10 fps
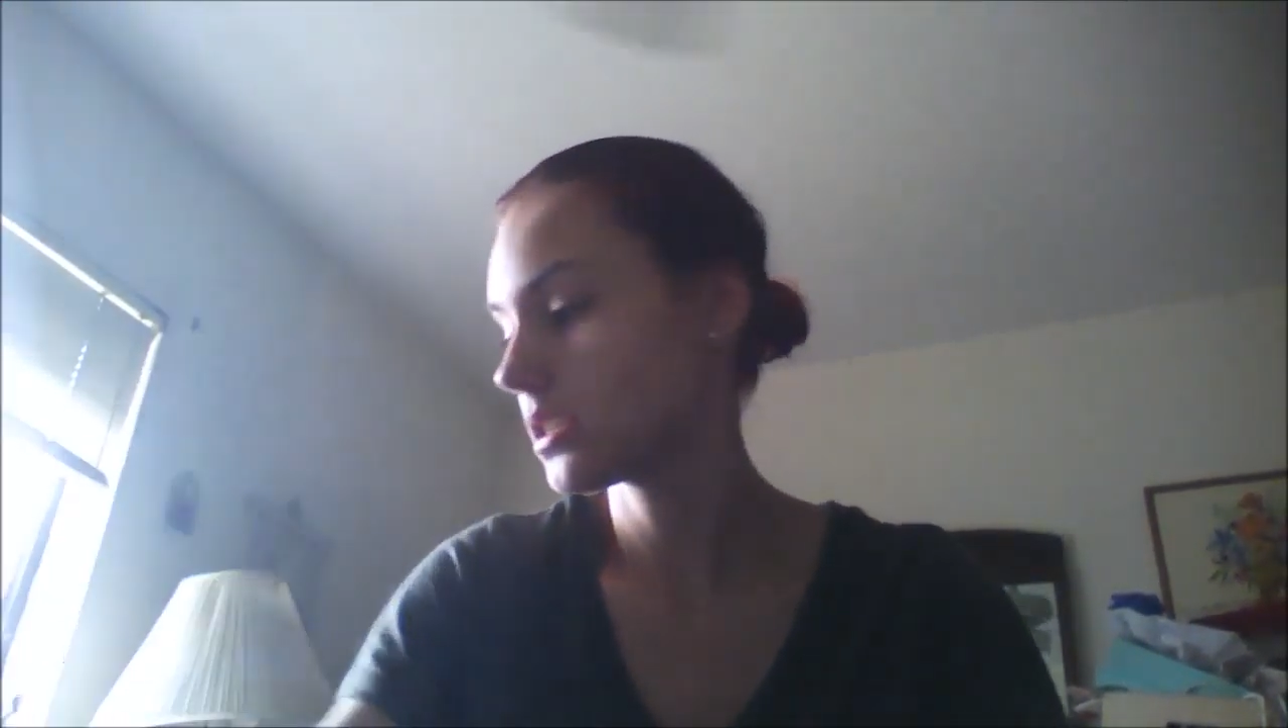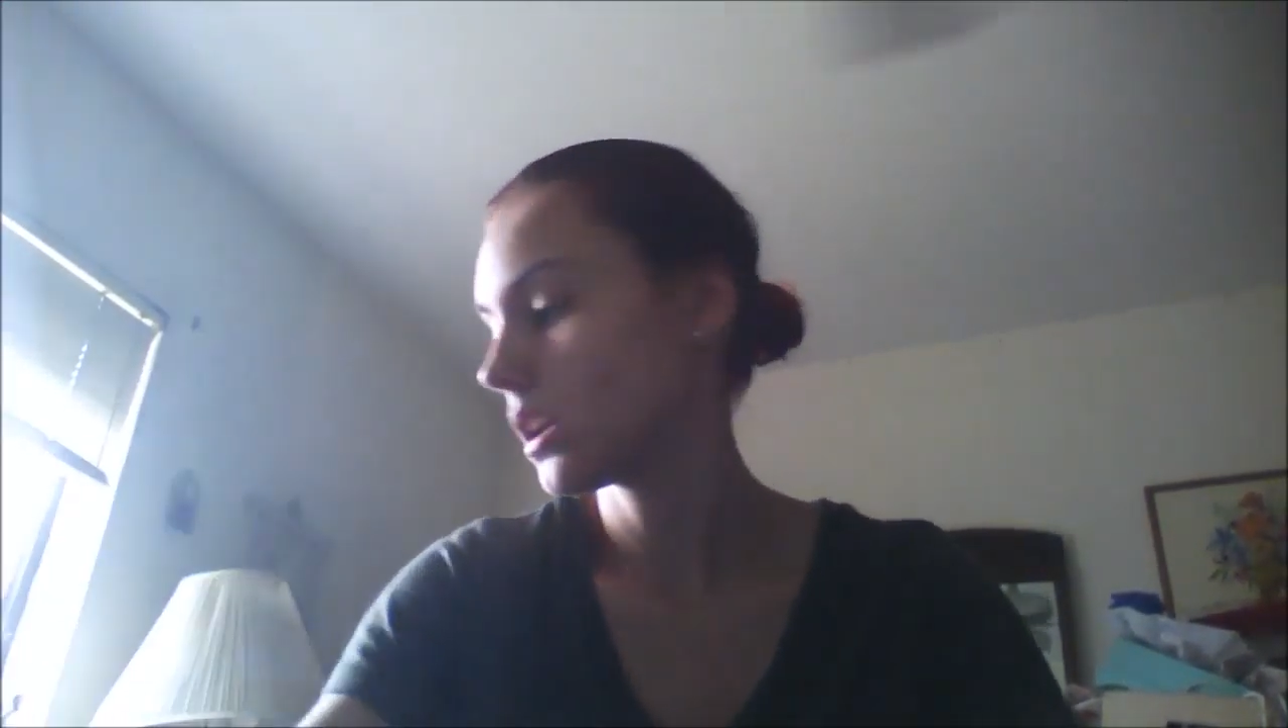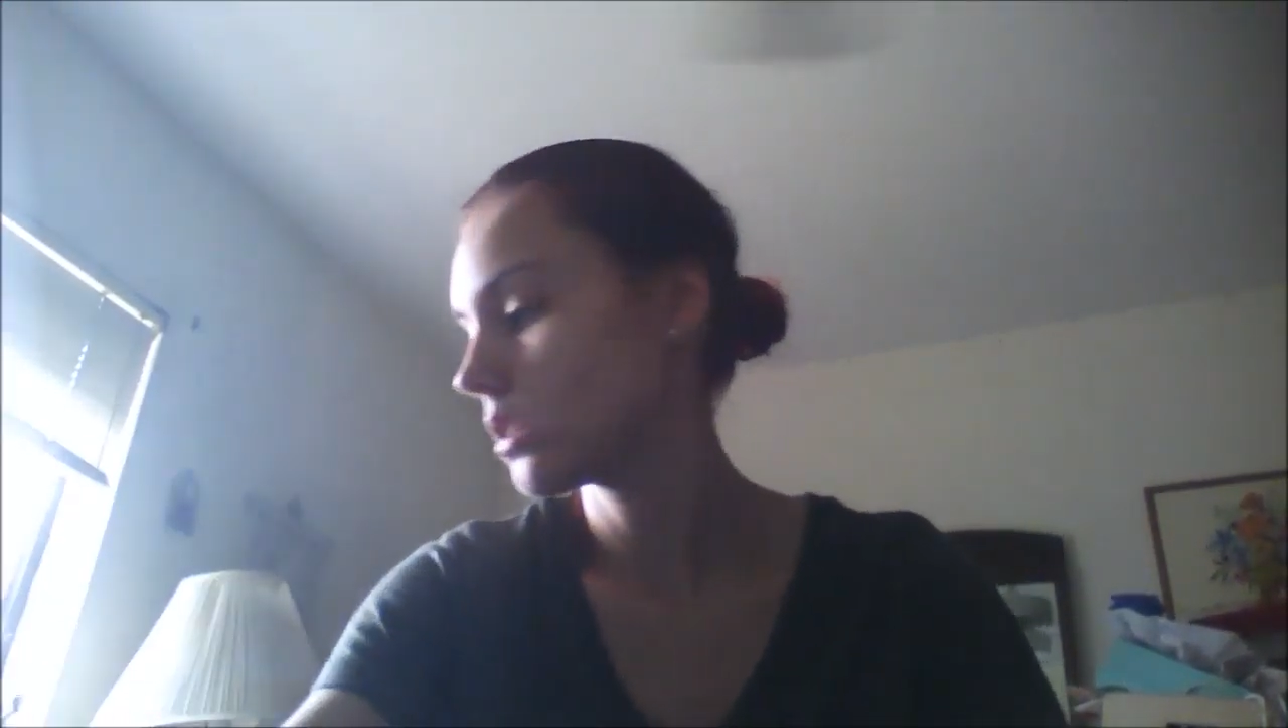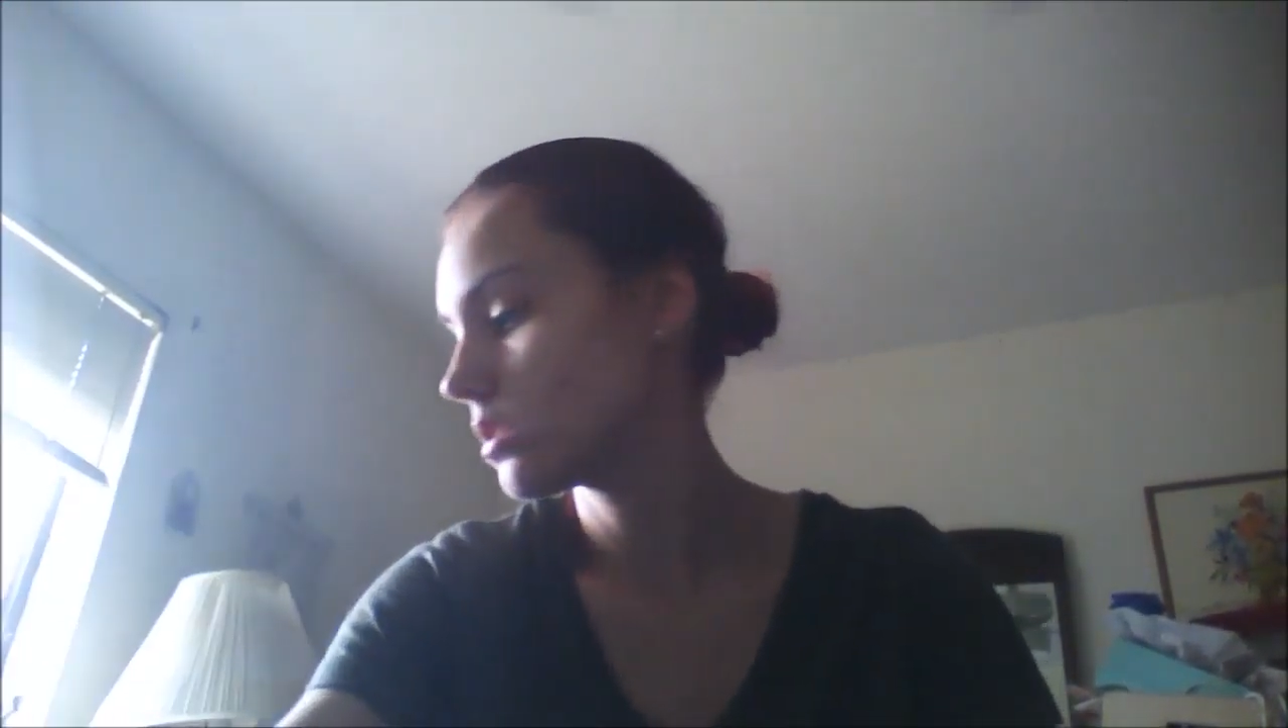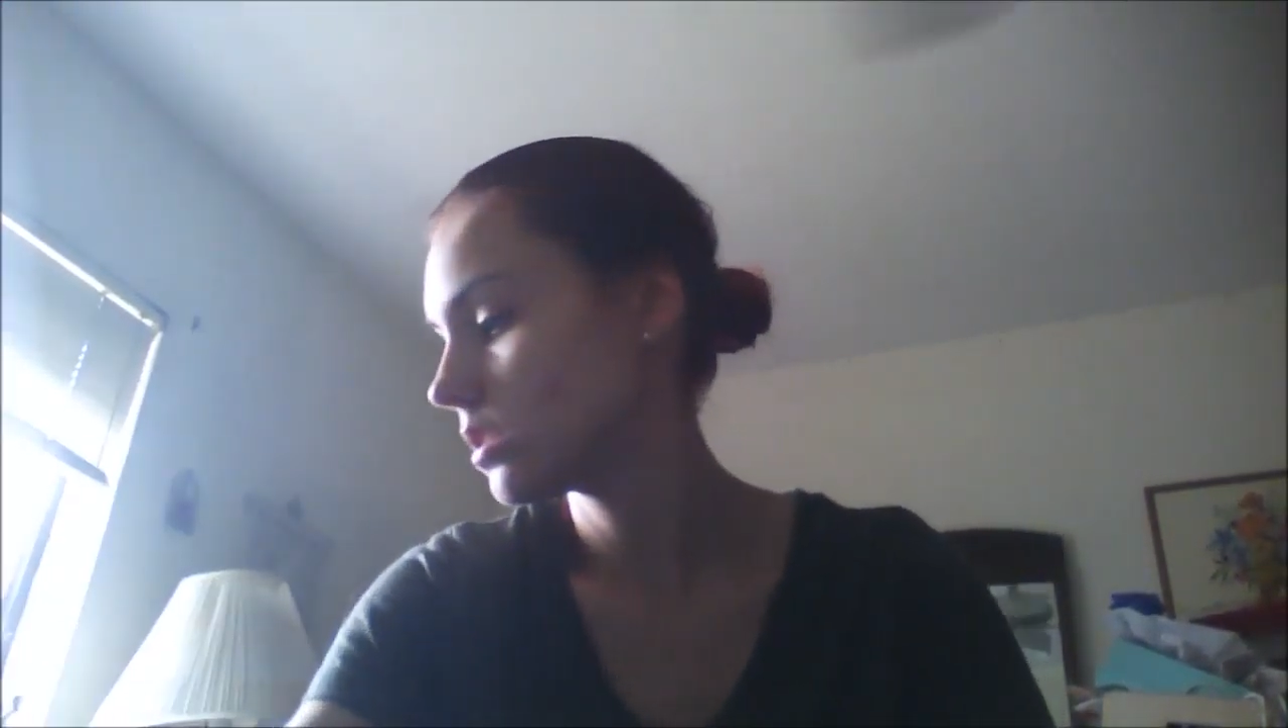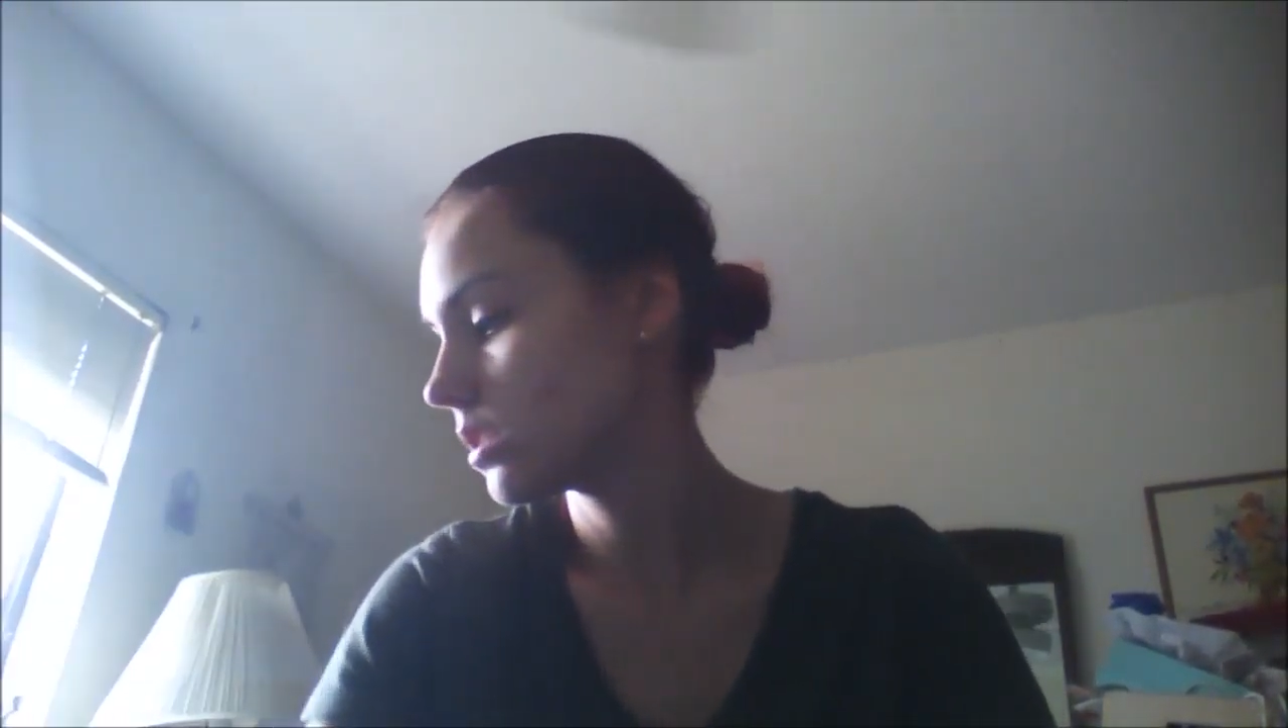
Sun